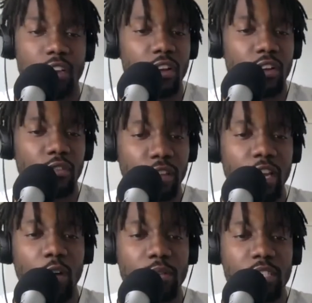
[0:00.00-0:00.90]
really hope
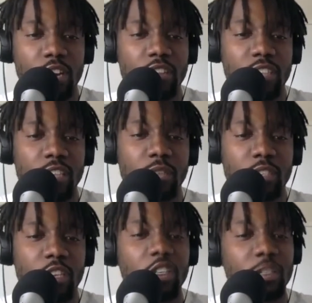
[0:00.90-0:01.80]
the church does what the
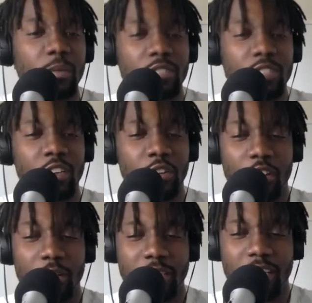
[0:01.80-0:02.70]
church is supposed to do. You know what I'm
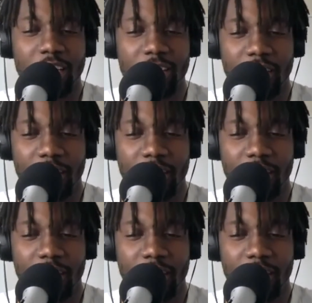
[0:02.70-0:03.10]
saying? It